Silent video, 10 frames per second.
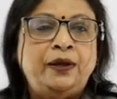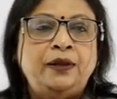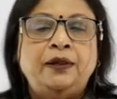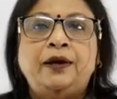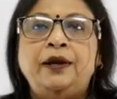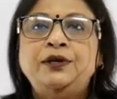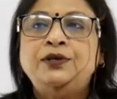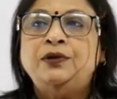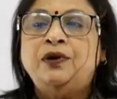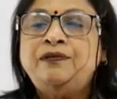in the
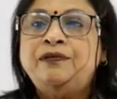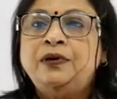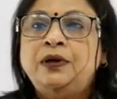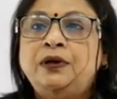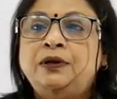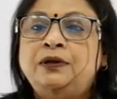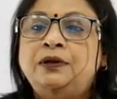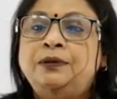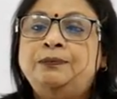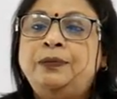correction of
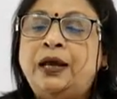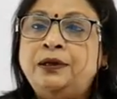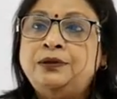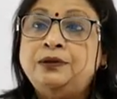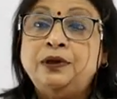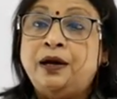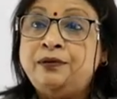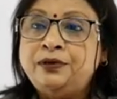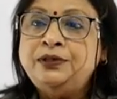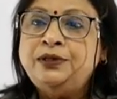uh, balance
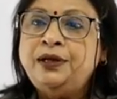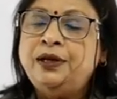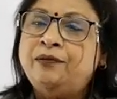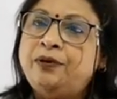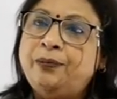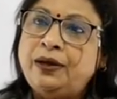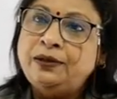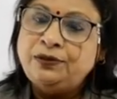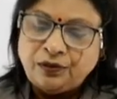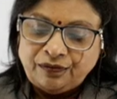adversity in our
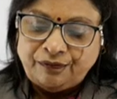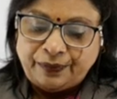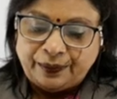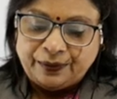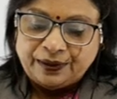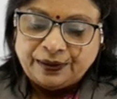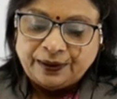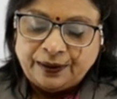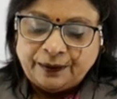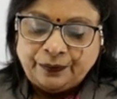balance of payment.
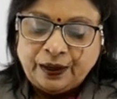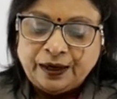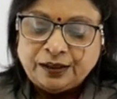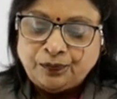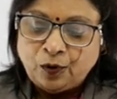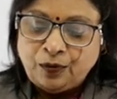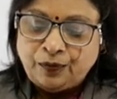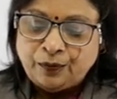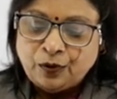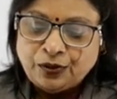Then export
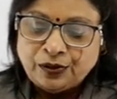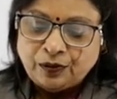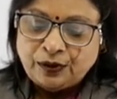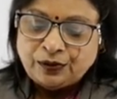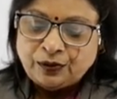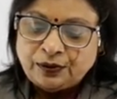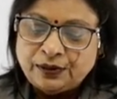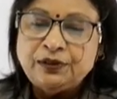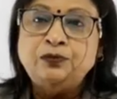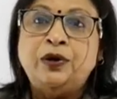promotion also.
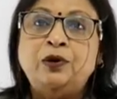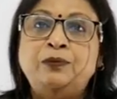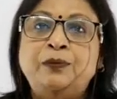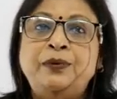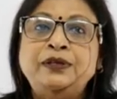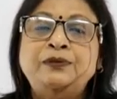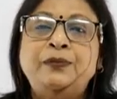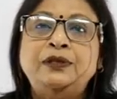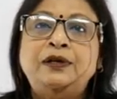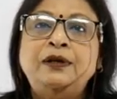This is one of the best
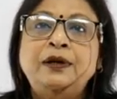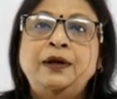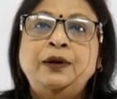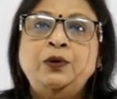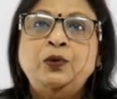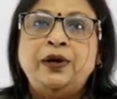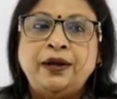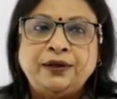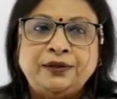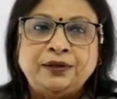method to
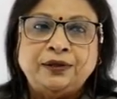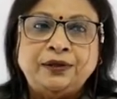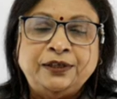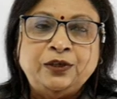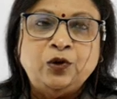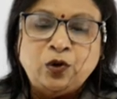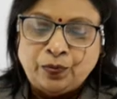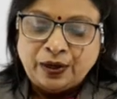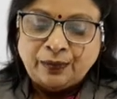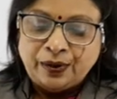correct uh,
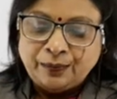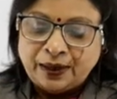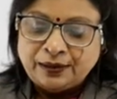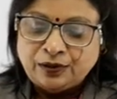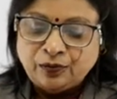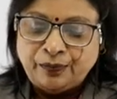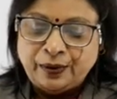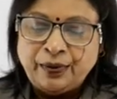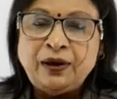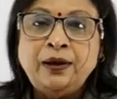disequilibrium in balance of
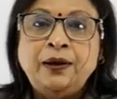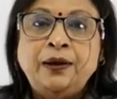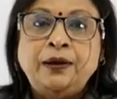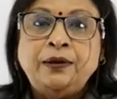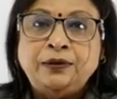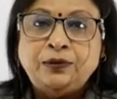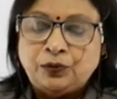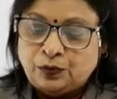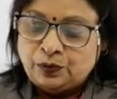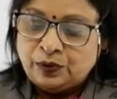payment
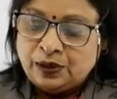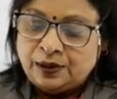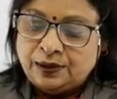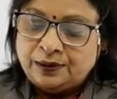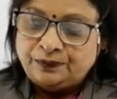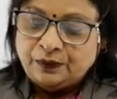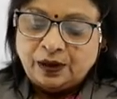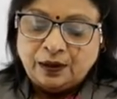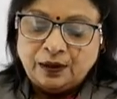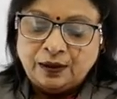to um,
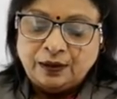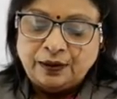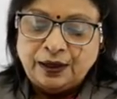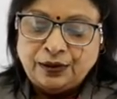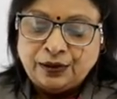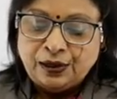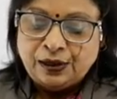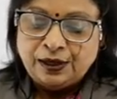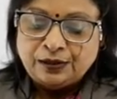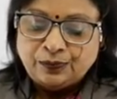uh,
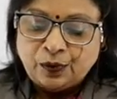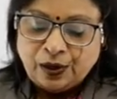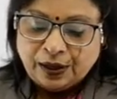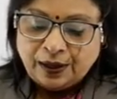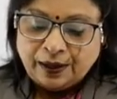increase the exports.